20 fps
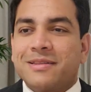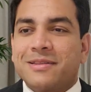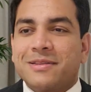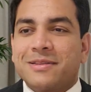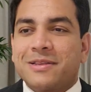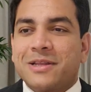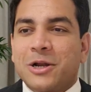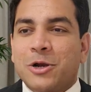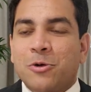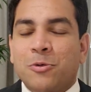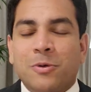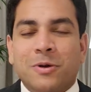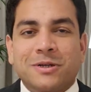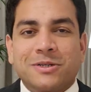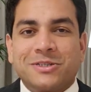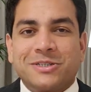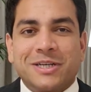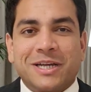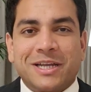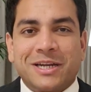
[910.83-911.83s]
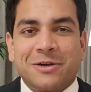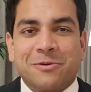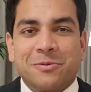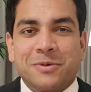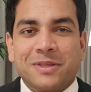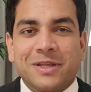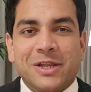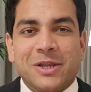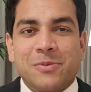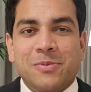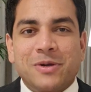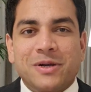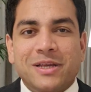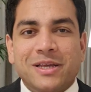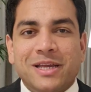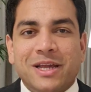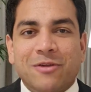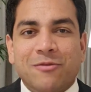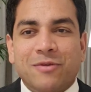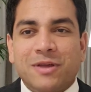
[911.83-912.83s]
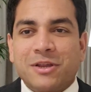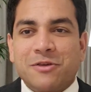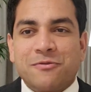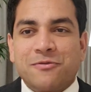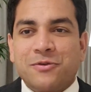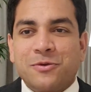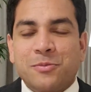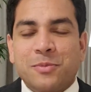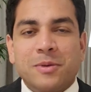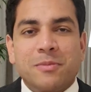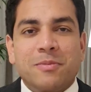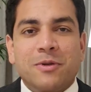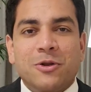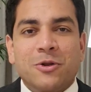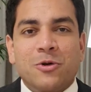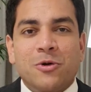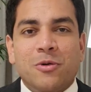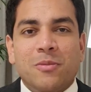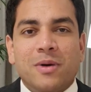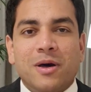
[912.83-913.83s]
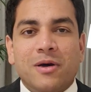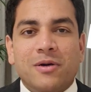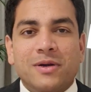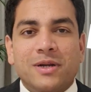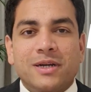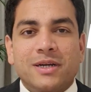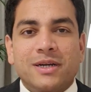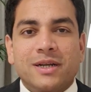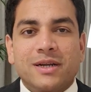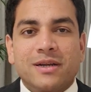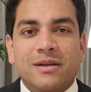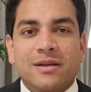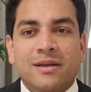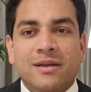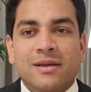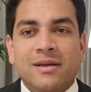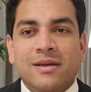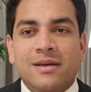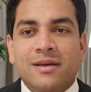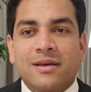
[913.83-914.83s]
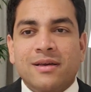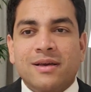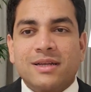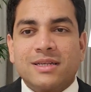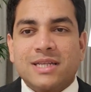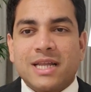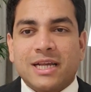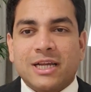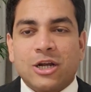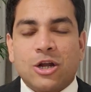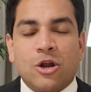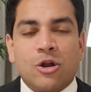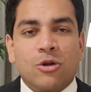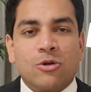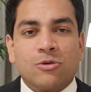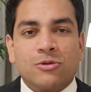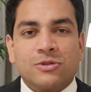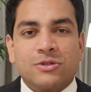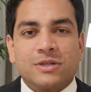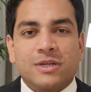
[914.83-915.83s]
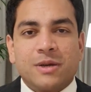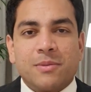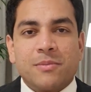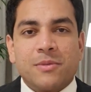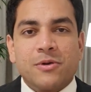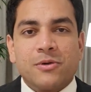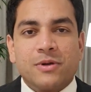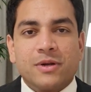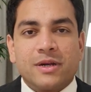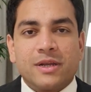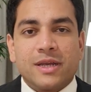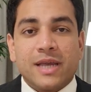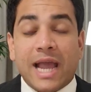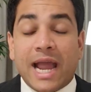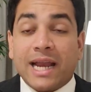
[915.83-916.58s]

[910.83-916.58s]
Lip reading: they don't want to share it with anybody, and very few people know about it, and it's like a closed community.